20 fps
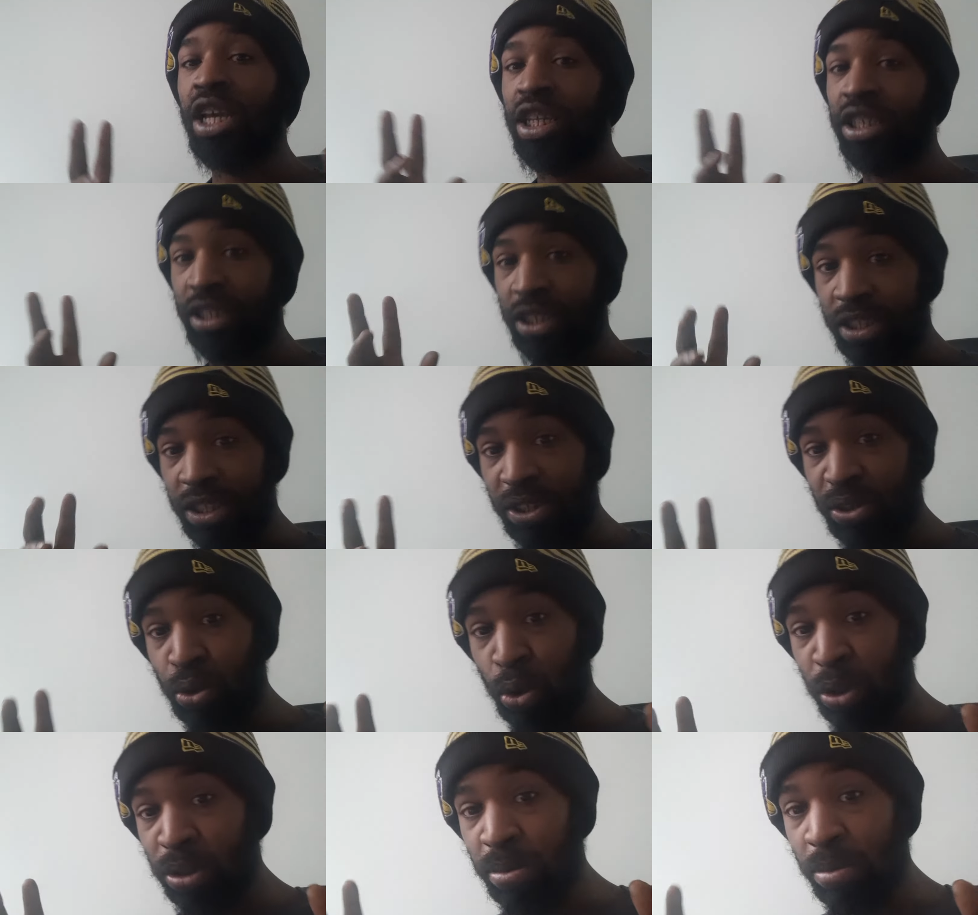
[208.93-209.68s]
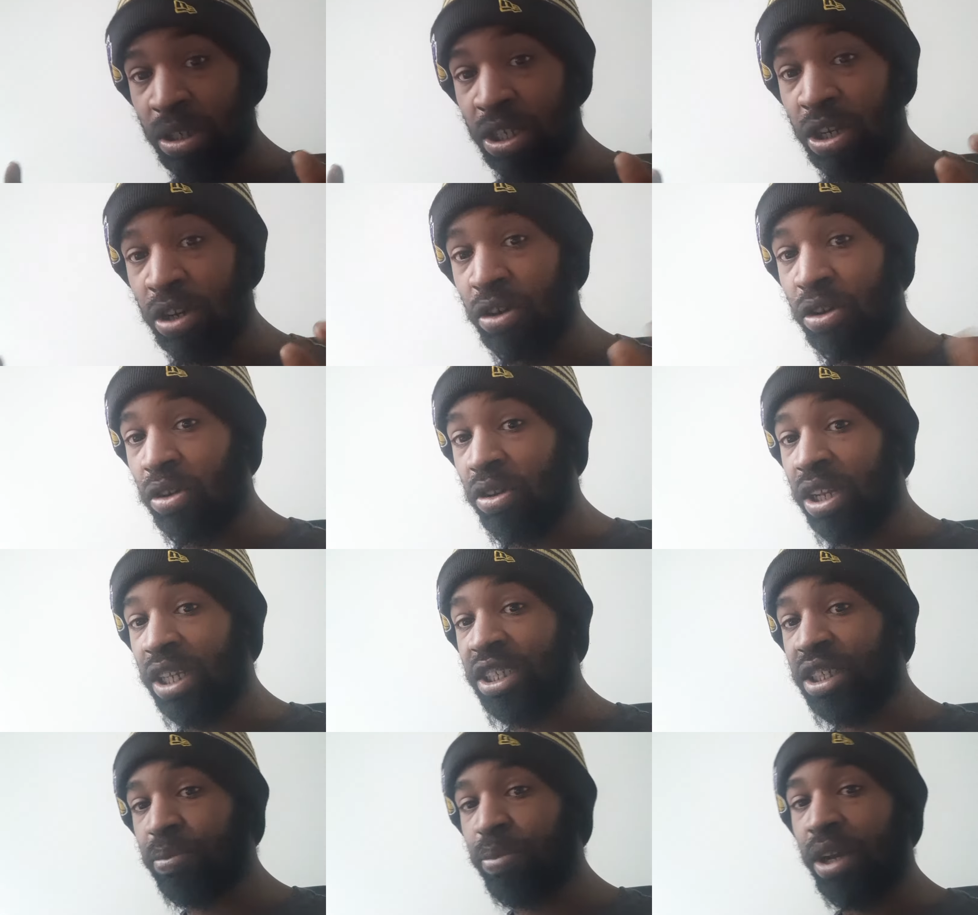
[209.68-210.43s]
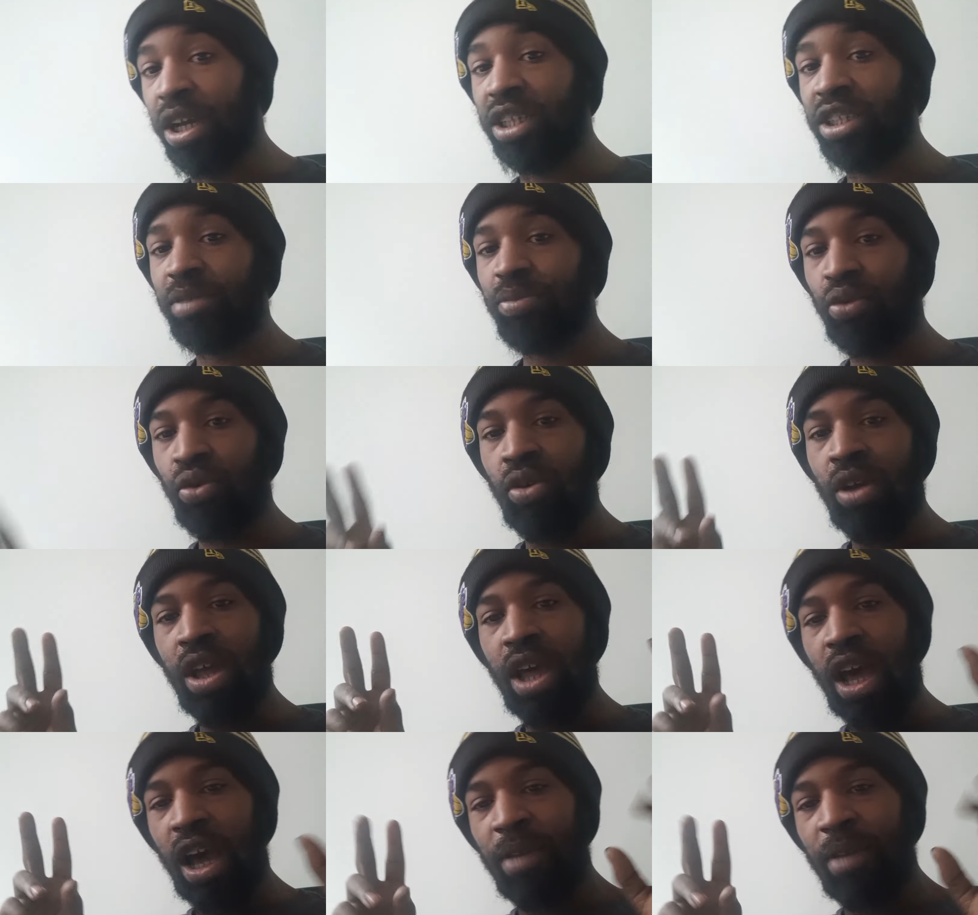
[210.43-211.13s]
to the source material as possible.